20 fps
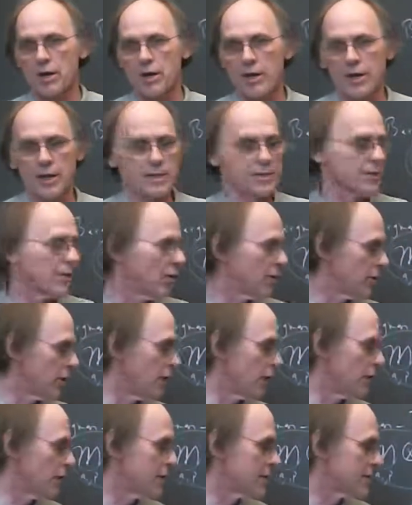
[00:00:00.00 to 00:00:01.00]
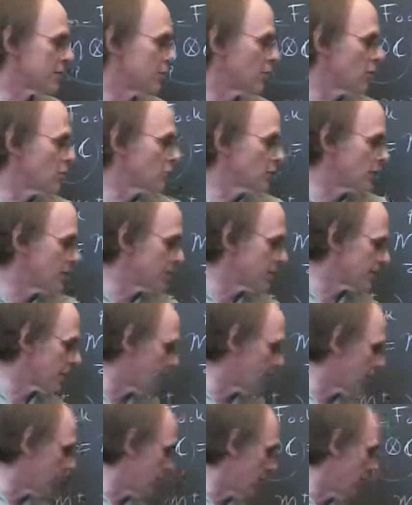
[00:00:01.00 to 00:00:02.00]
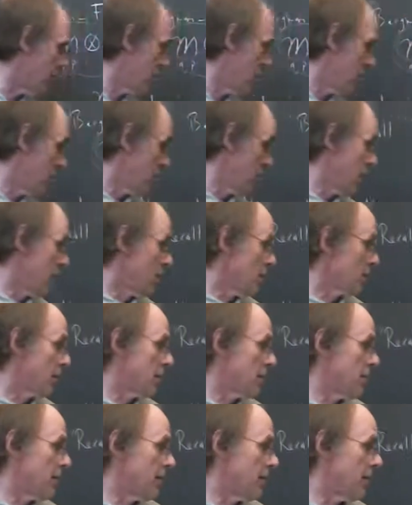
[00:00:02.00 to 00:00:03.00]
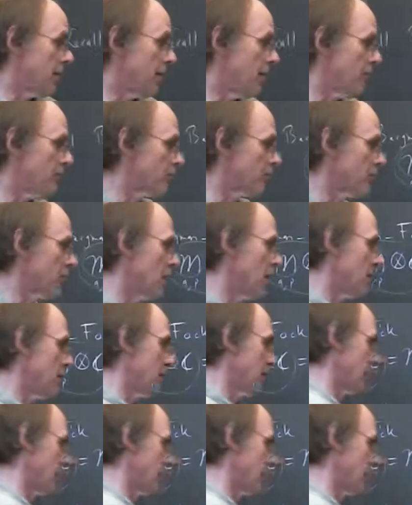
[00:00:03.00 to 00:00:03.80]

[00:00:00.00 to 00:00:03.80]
It's all these solutions are going to be they're